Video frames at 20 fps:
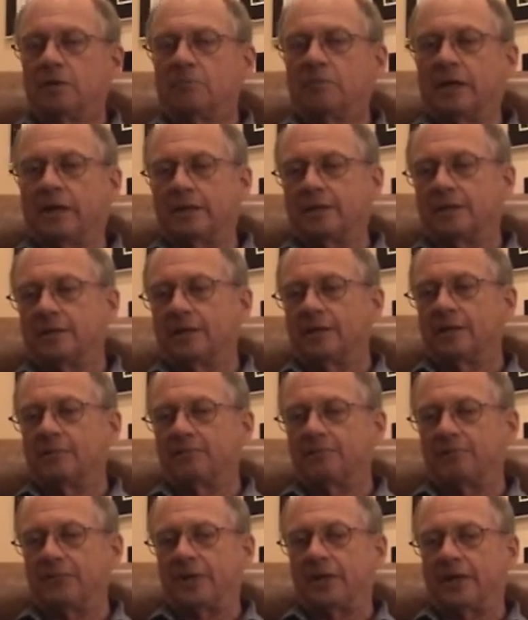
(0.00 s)
But
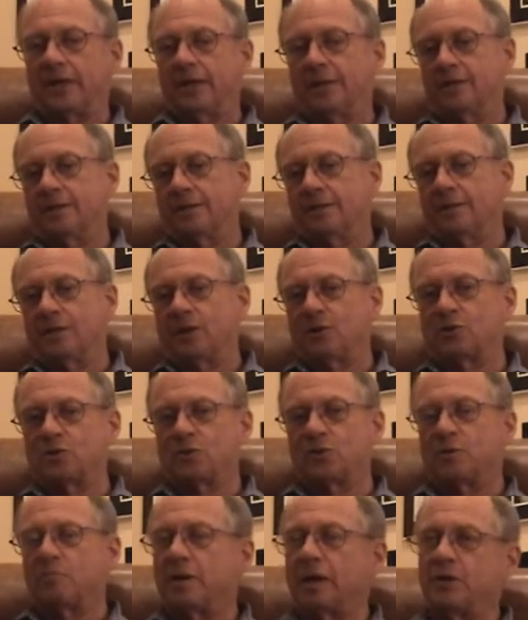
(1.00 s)
those
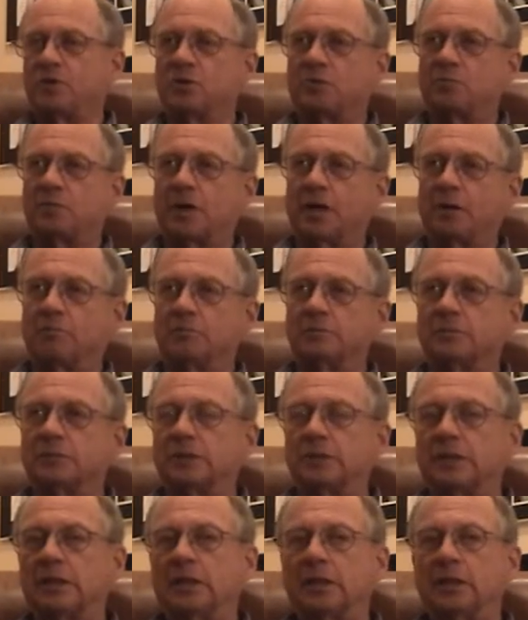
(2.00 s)
are the major
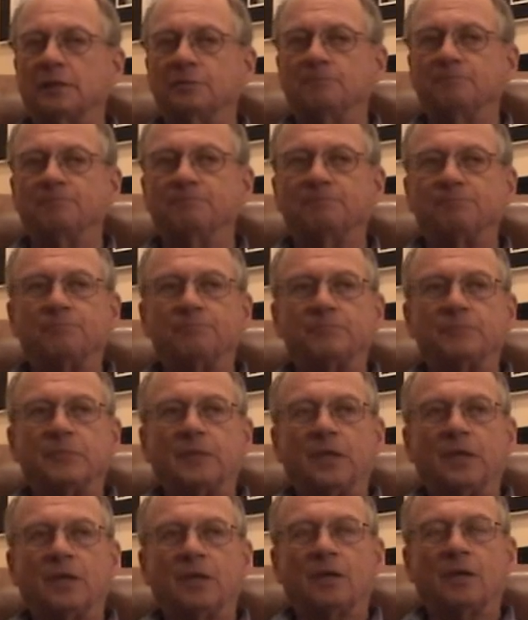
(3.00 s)
problems.
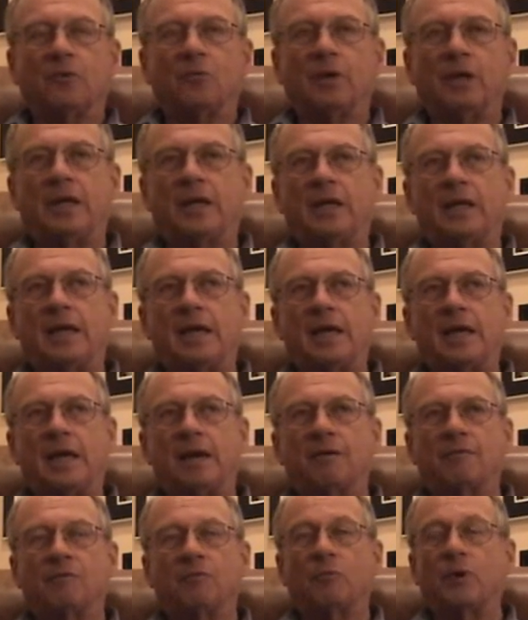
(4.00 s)
We
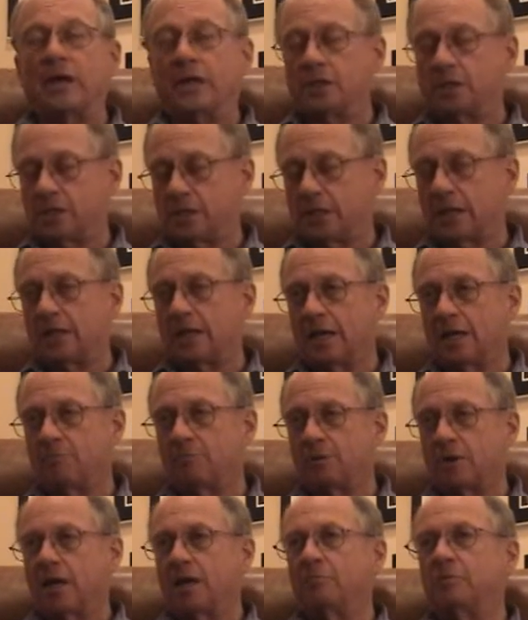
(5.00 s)
had
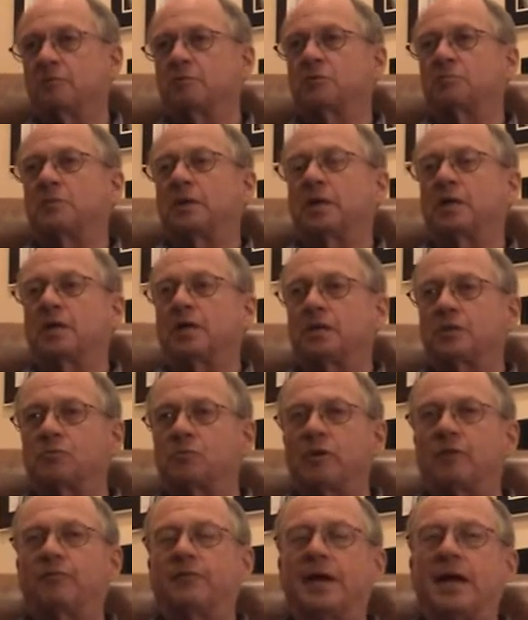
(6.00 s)
sunlight problems because
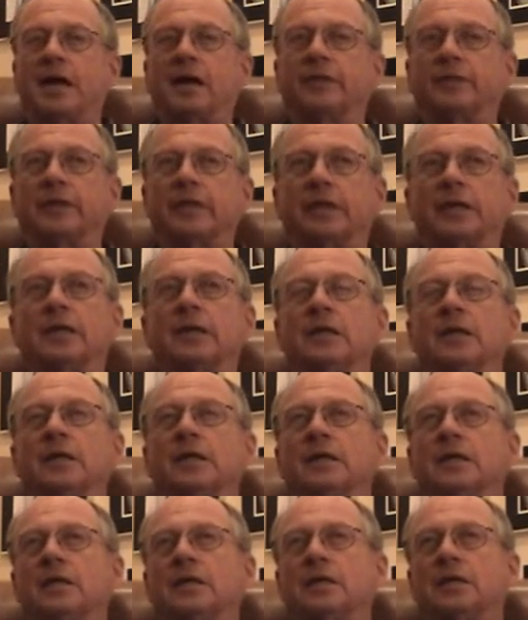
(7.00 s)
we found that
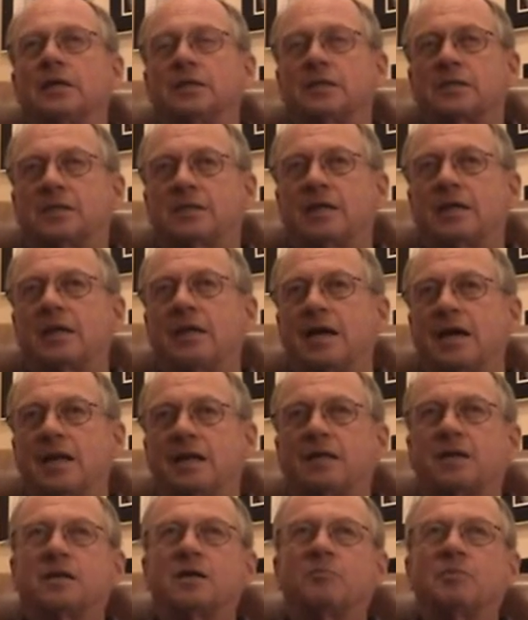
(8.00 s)

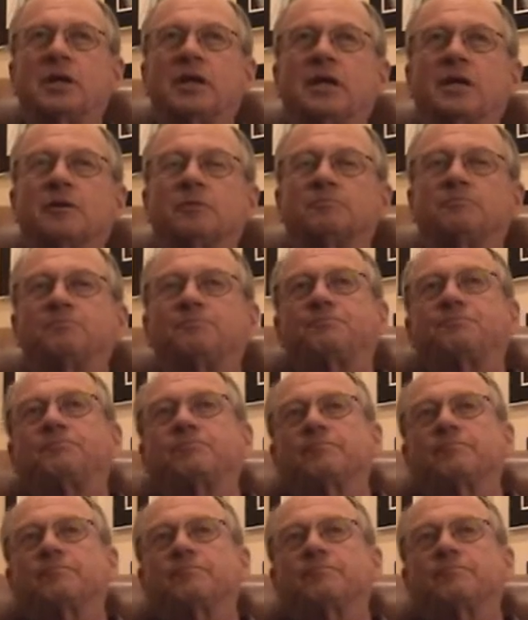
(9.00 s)
sunlight coming in